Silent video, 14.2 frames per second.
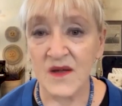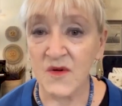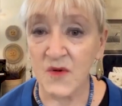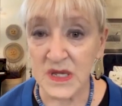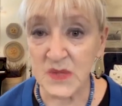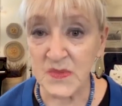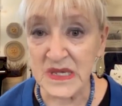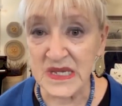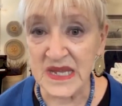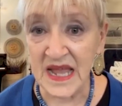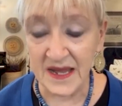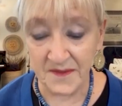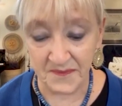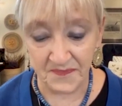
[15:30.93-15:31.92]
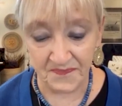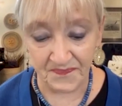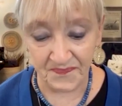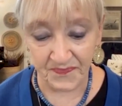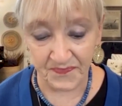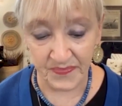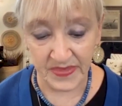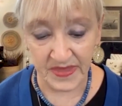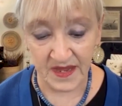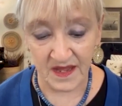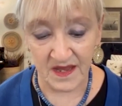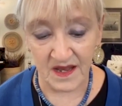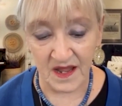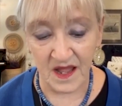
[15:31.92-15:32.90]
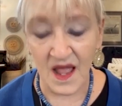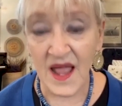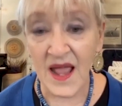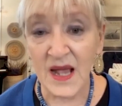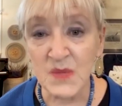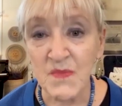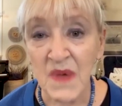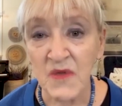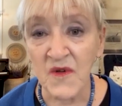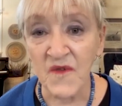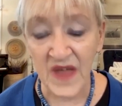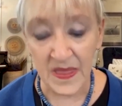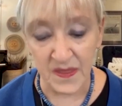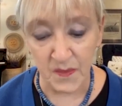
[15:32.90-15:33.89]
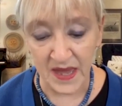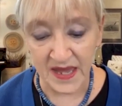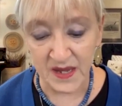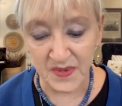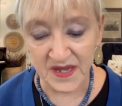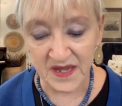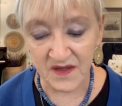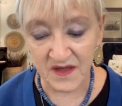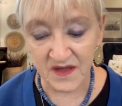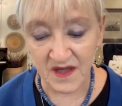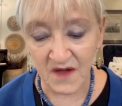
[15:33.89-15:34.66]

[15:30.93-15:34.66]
Christmas Day. As Mother fed the baby,